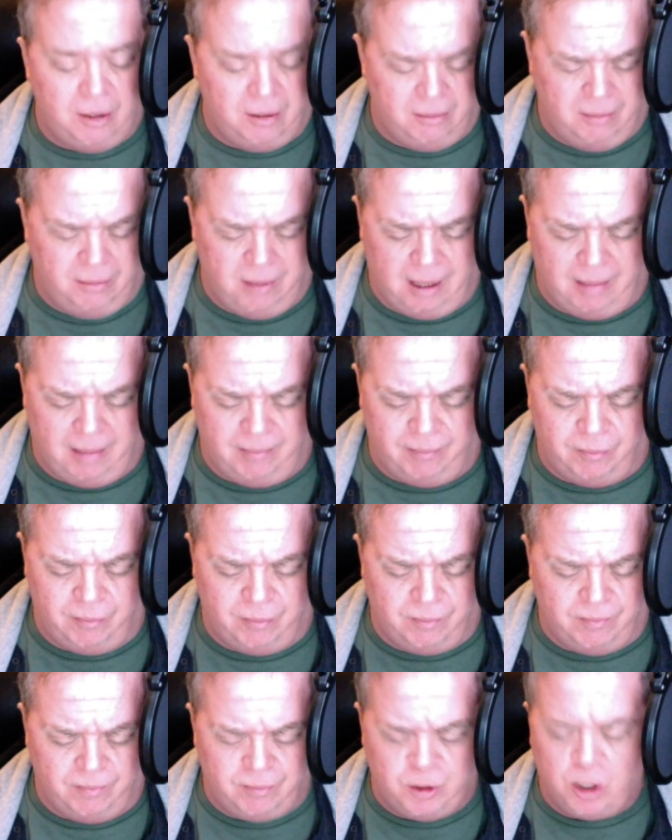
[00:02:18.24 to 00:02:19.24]
uh,
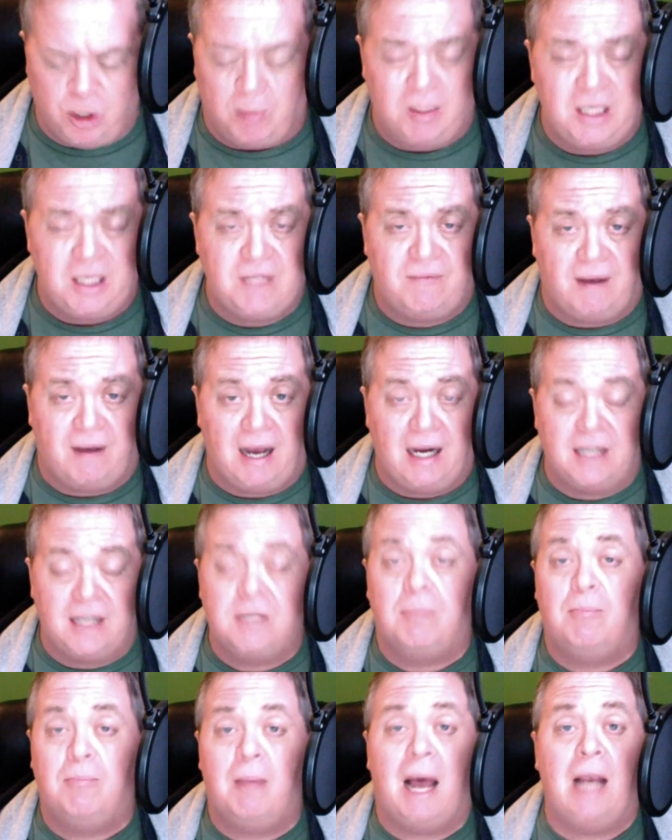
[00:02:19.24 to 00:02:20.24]
Germany's
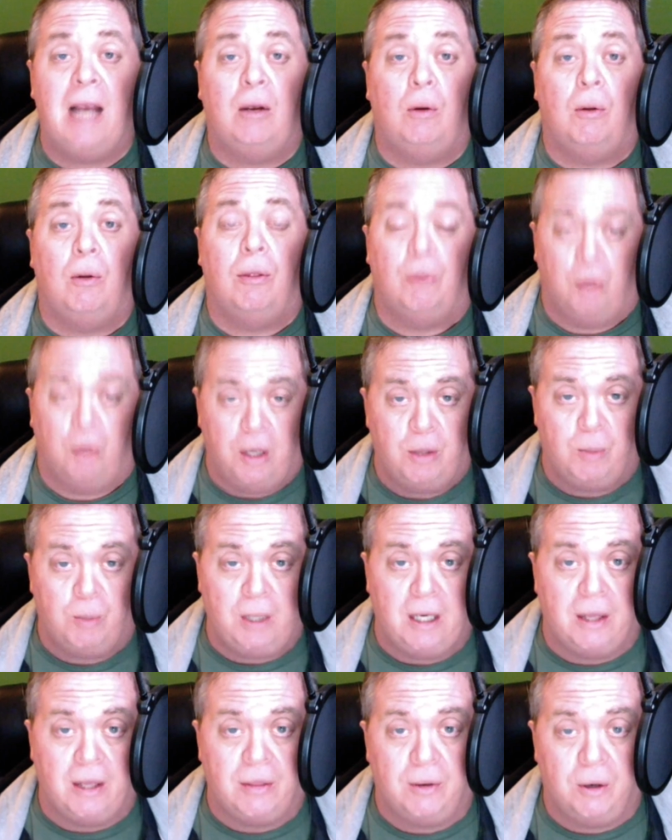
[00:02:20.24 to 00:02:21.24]
finest Michael,
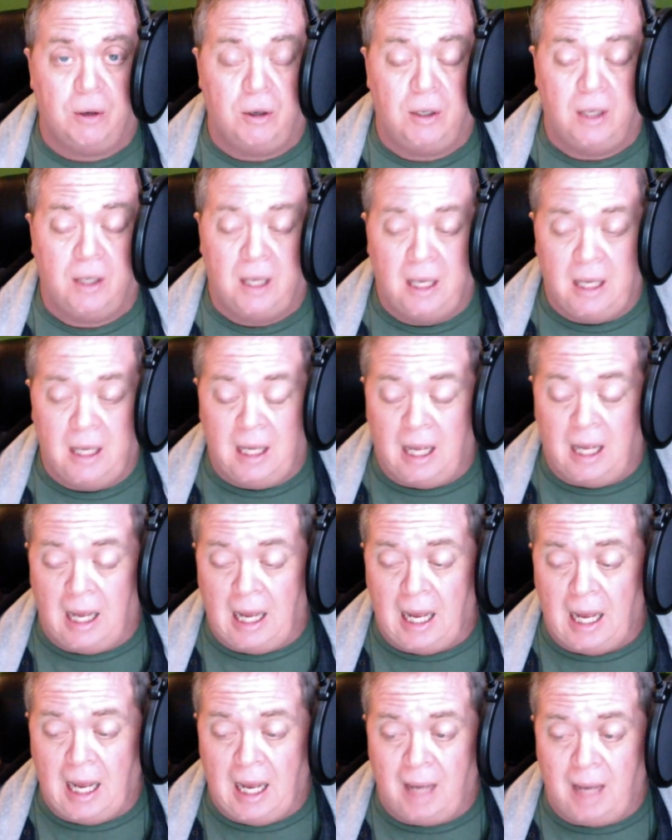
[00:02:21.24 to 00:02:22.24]
33 and a third.
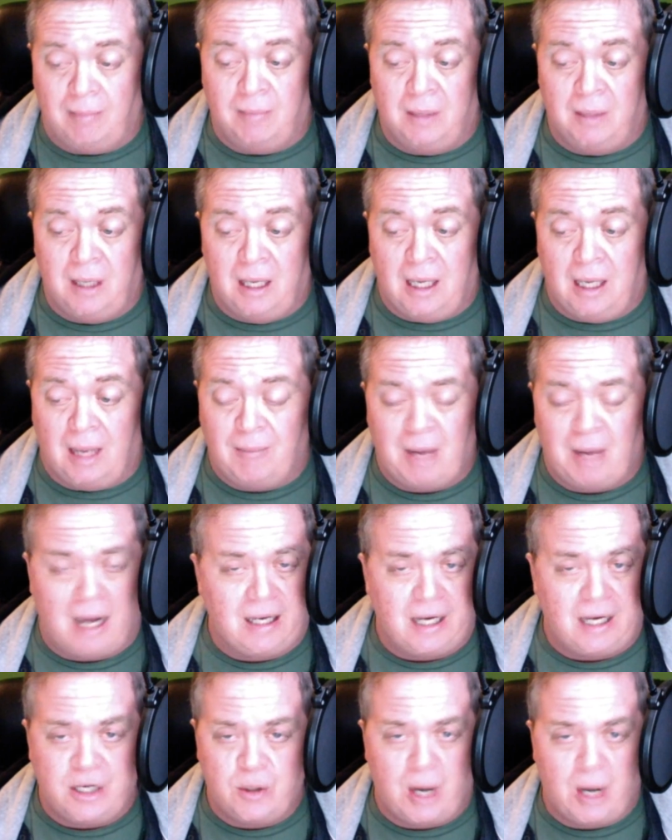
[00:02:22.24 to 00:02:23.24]
Um, I'm not
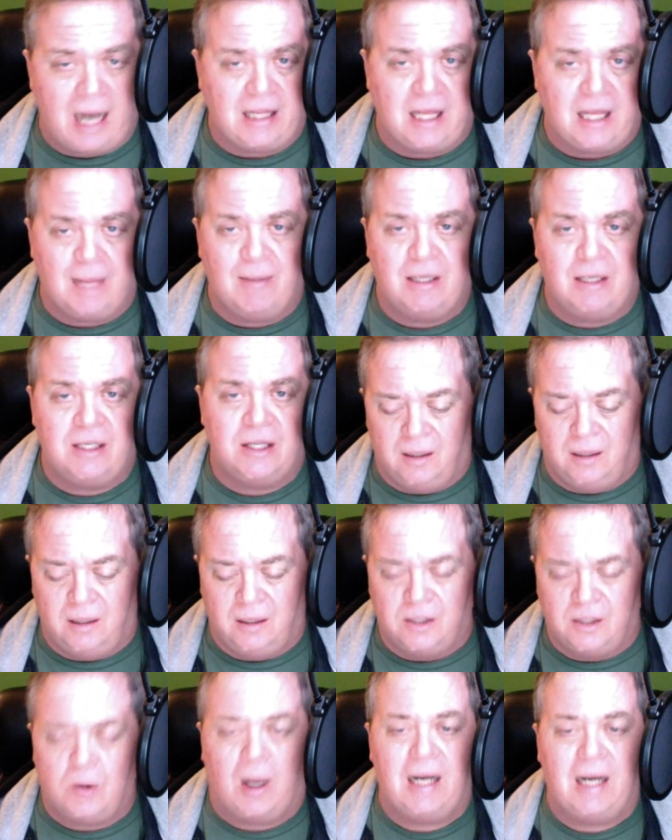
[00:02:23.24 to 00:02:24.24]
going to drag them into this,
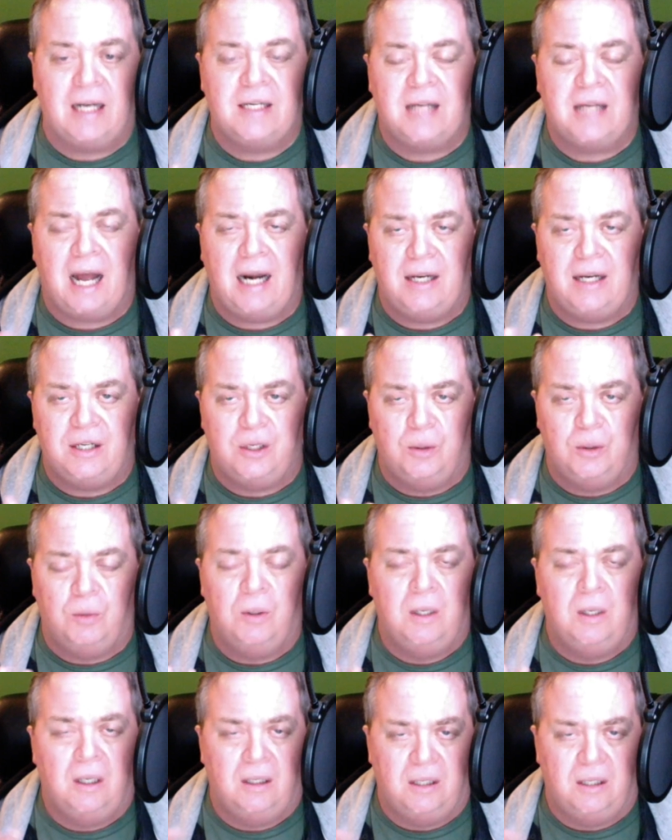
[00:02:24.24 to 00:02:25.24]
so I decided to,
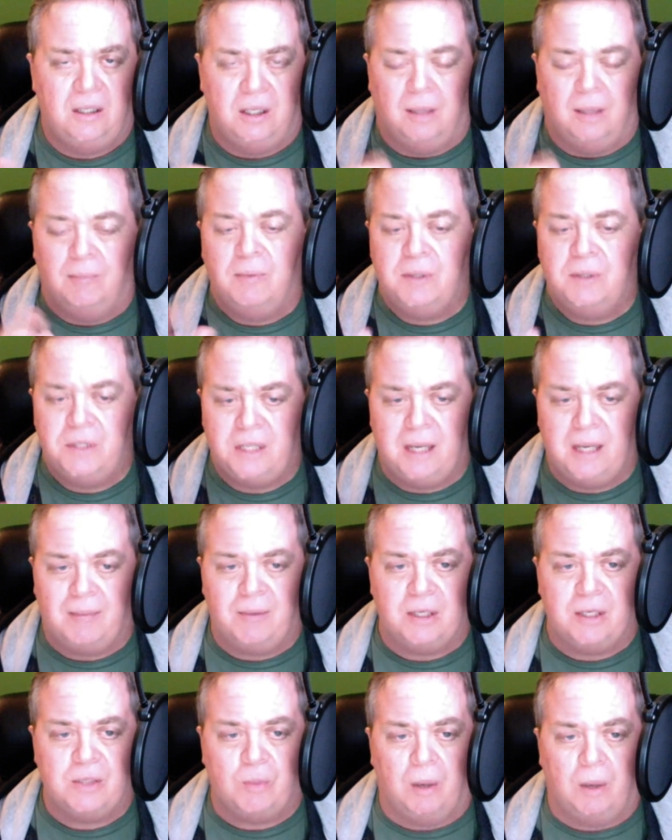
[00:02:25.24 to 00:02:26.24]
to skip
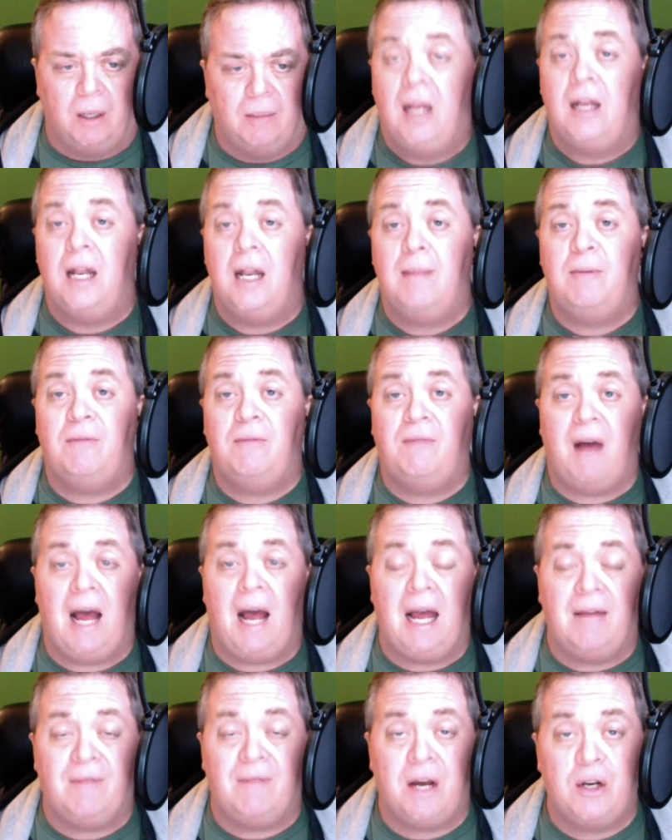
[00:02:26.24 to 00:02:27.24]
this one. Number
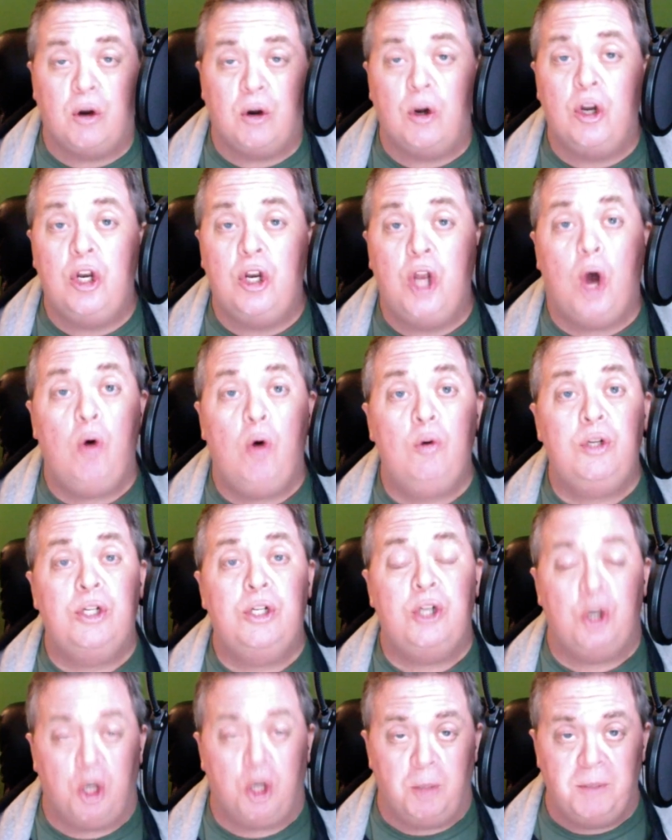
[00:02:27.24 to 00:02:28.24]
five, under no
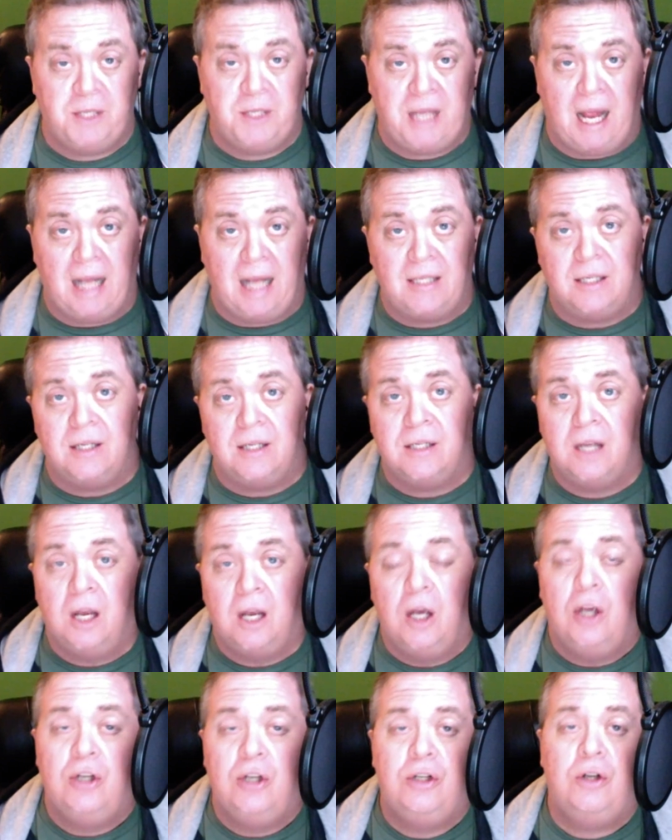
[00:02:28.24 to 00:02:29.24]
circumstances
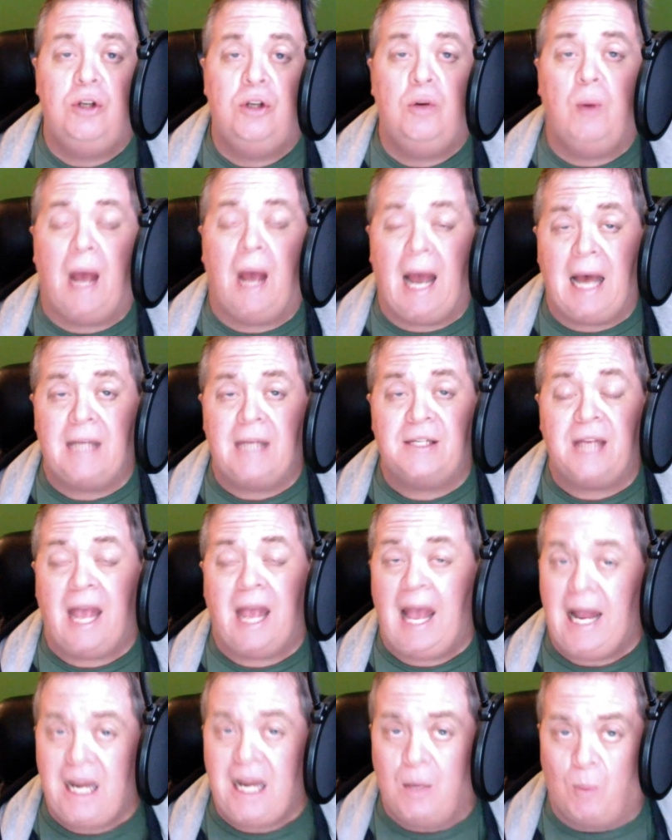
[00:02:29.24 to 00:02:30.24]
should you ask
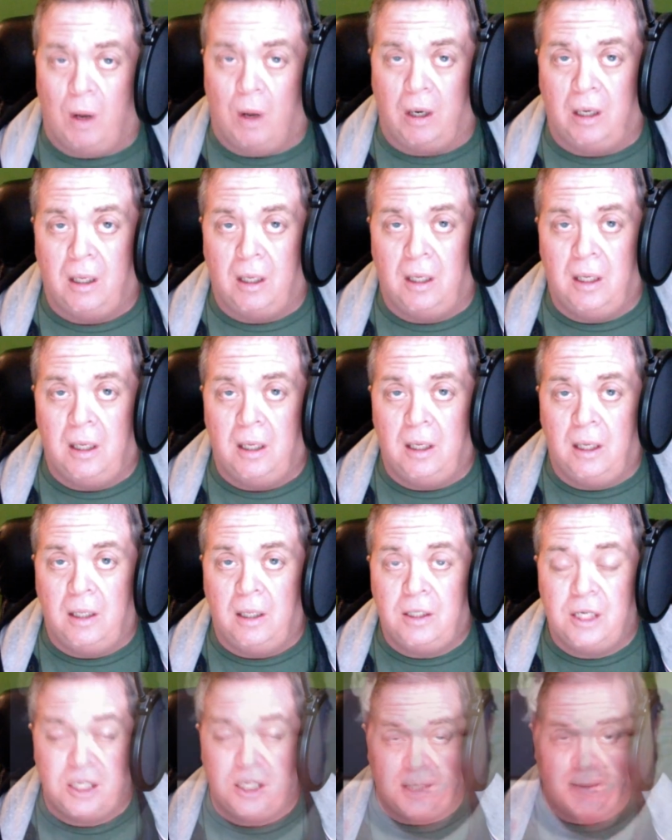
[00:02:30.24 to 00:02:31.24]
anyone
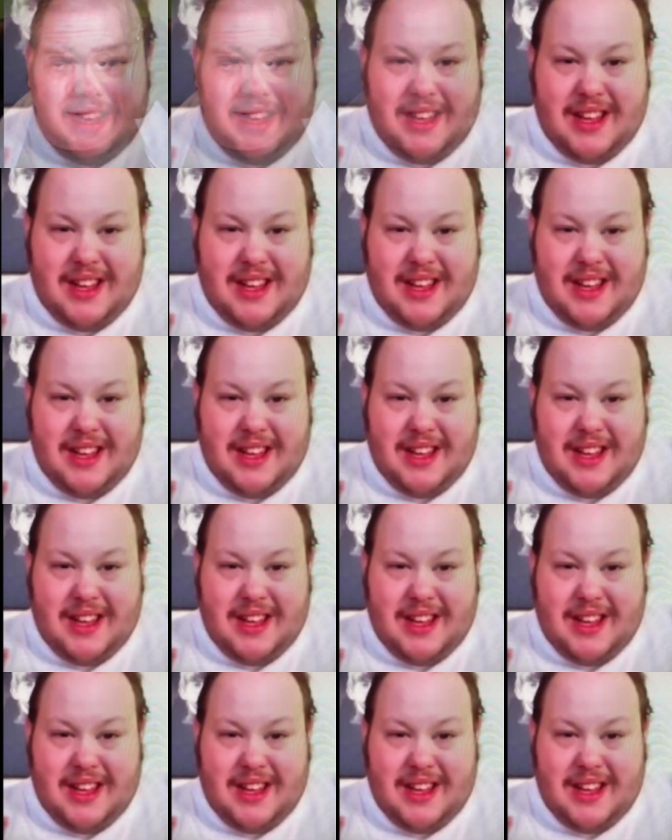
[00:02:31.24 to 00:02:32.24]
to subscribe
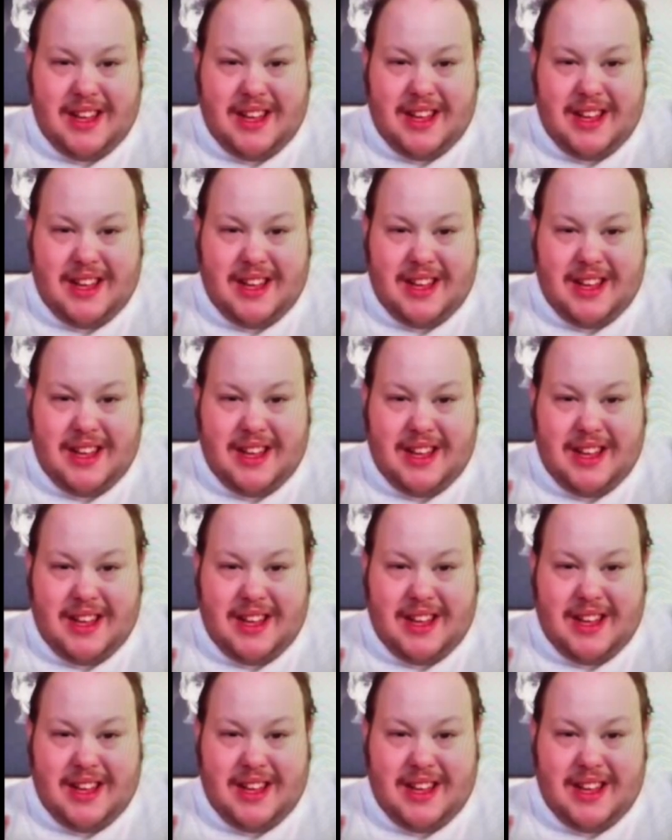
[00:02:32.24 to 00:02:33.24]
to Richard the Music
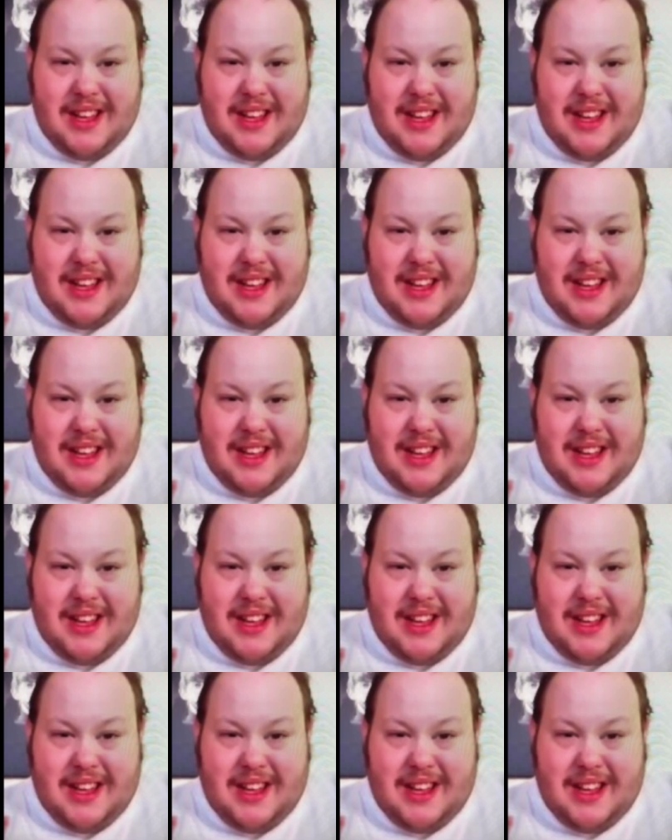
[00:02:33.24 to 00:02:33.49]
Maniac.